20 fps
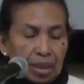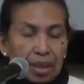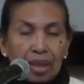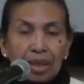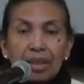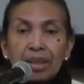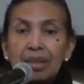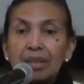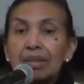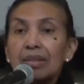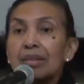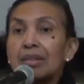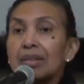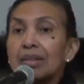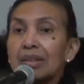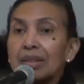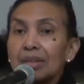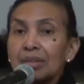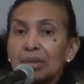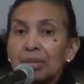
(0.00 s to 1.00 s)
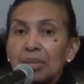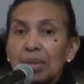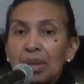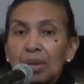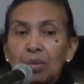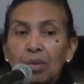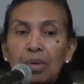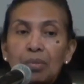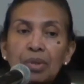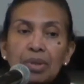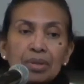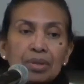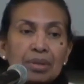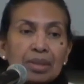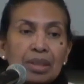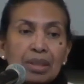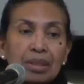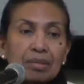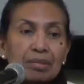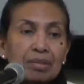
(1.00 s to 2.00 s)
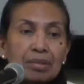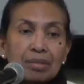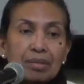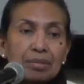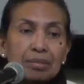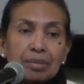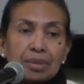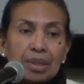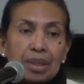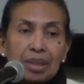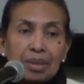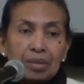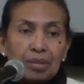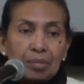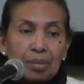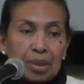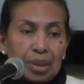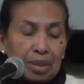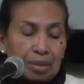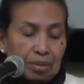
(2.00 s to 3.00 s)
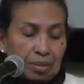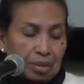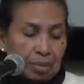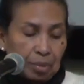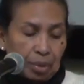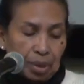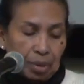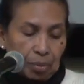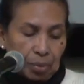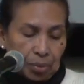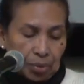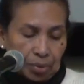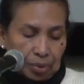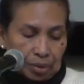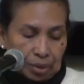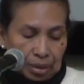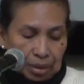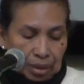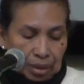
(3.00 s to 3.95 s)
I can learn how to make one because I didn't know how to make a newspaper.